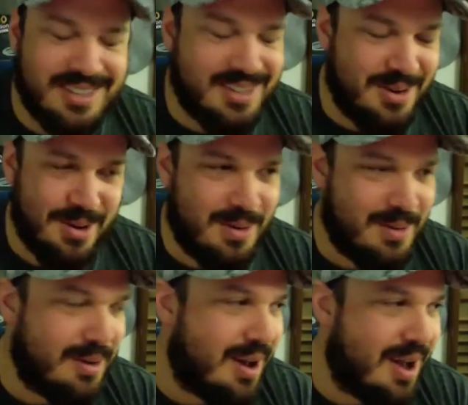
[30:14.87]
ago.
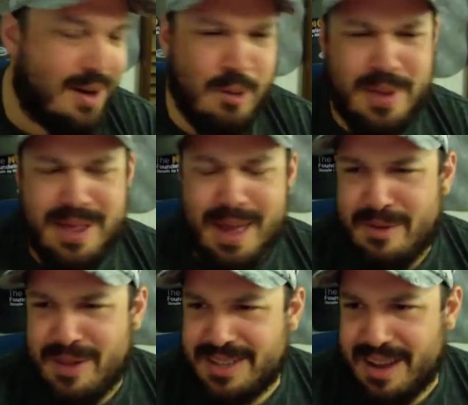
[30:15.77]
OpenDime, I
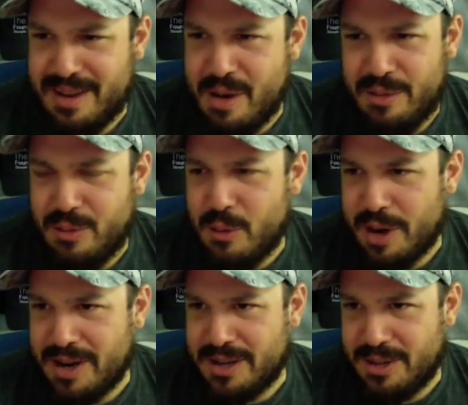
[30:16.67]
think, is like now 4
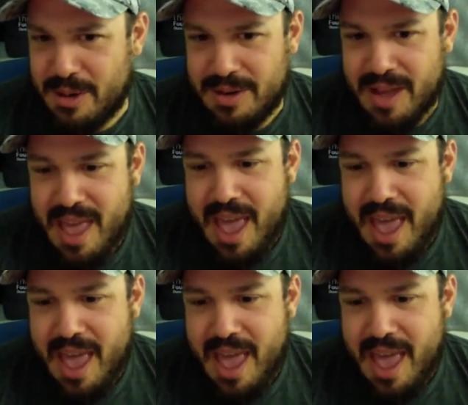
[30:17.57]
years old,